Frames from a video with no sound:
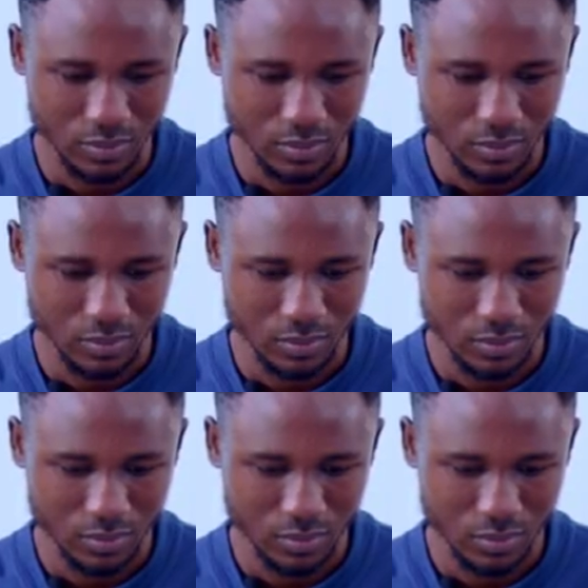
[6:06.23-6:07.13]

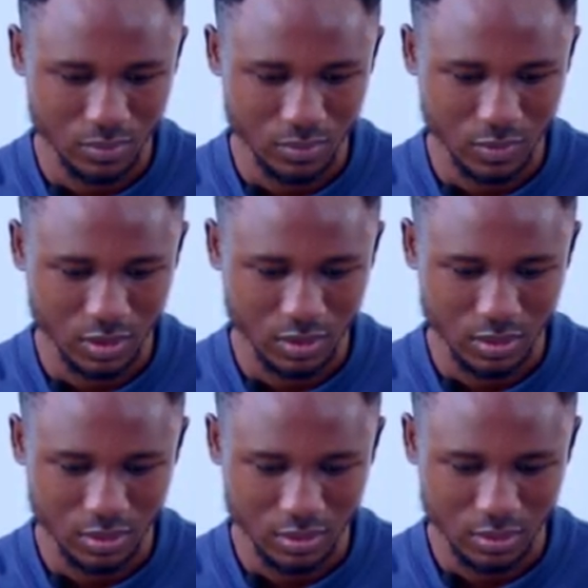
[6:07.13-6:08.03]

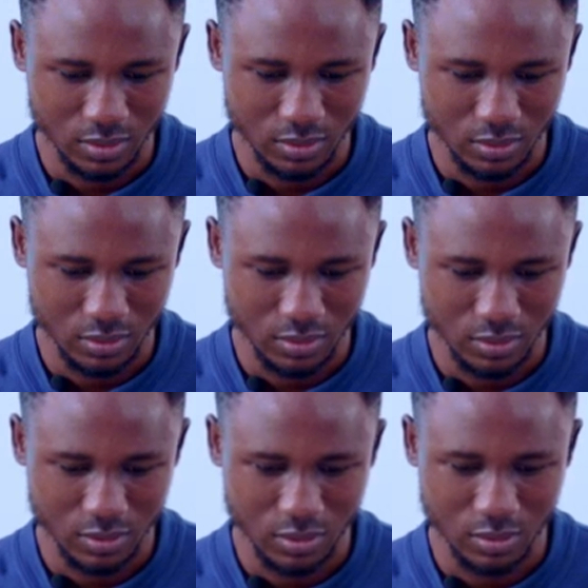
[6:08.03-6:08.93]

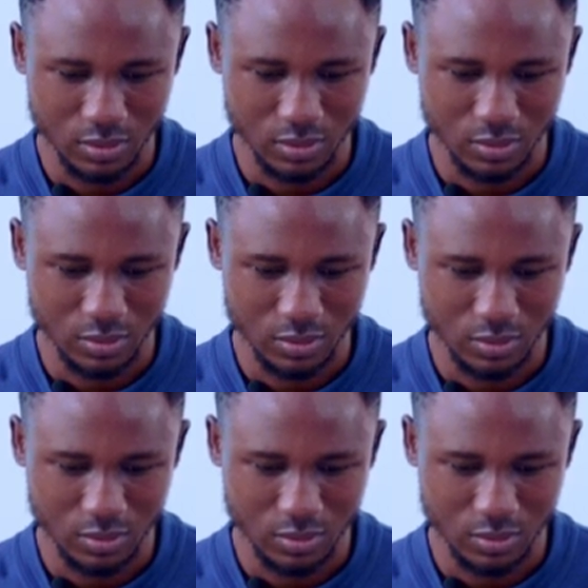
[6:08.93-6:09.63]
[no speech]